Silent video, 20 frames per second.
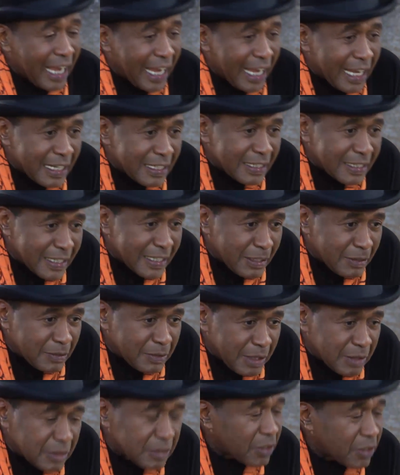And uh,
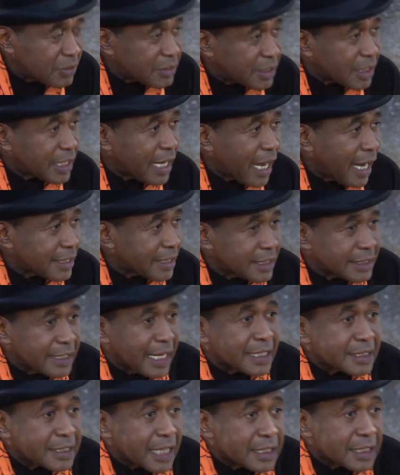I turned to the guy at the
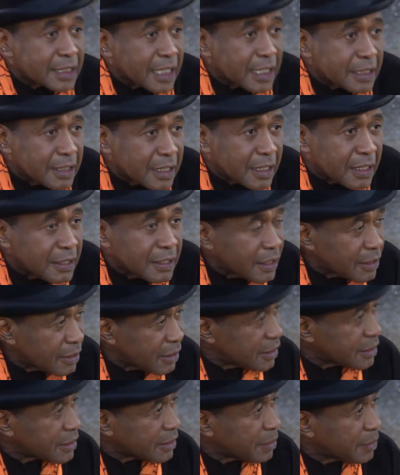desk. I said, uh,
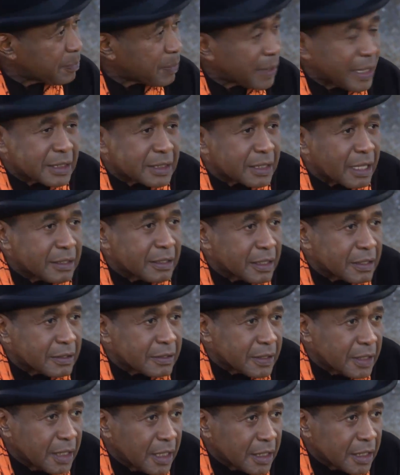"Is there a place down here
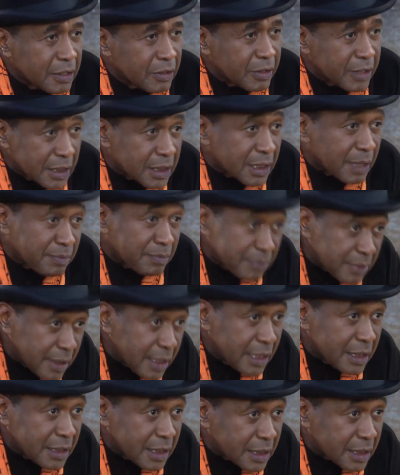to you know, get something
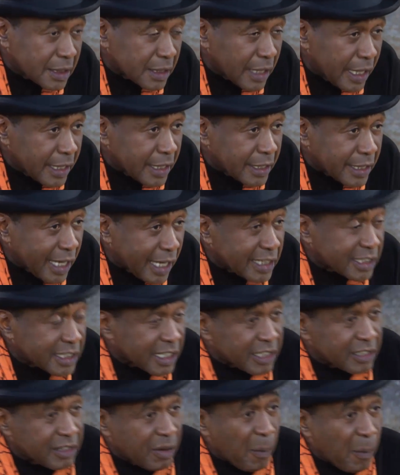to eat this late at night?" He
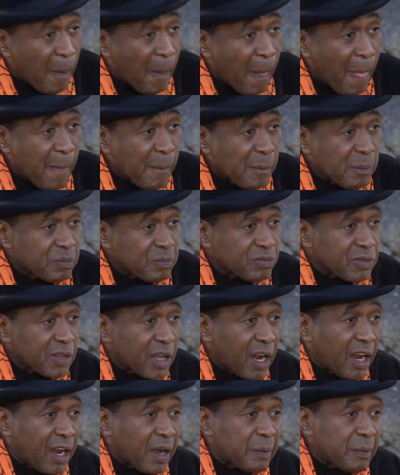said,
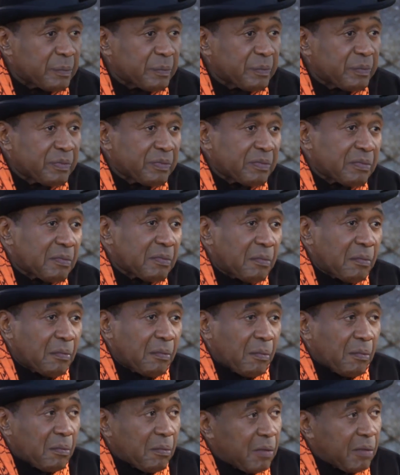"Yeah,
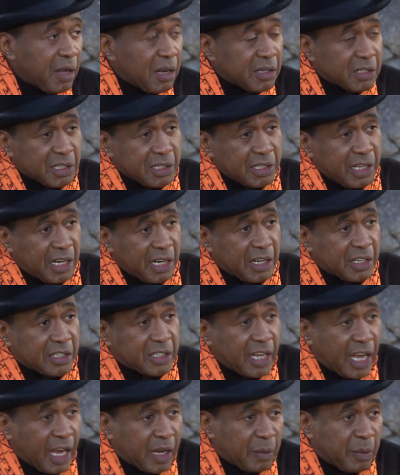there's a
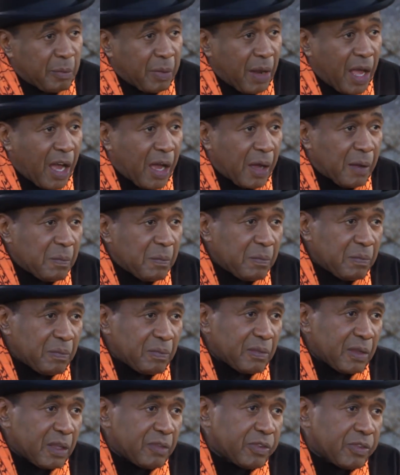dentist down the block
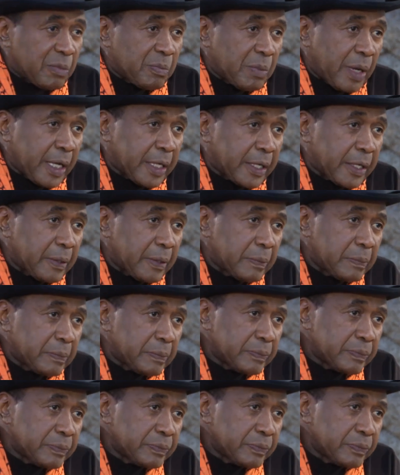if you make it."
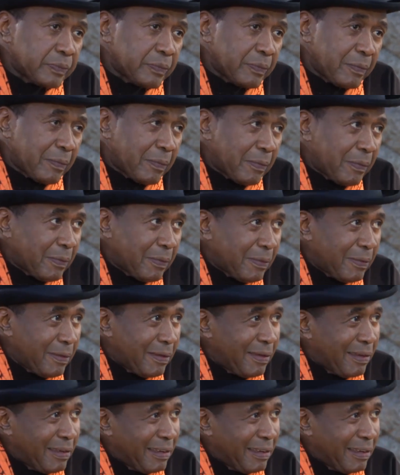Ooh.